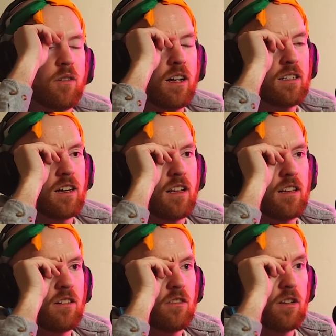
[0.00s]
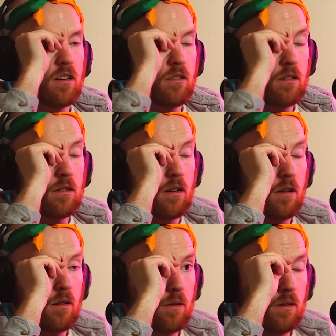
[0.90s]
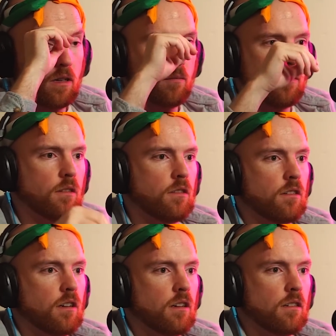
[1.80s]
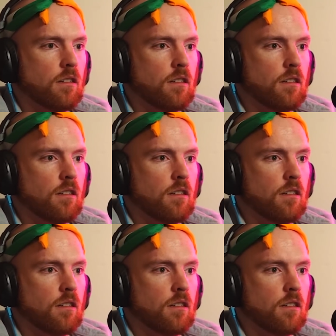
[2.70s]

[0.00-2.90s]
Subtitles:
Why is Ellen DeGeneres interviewing him on the street?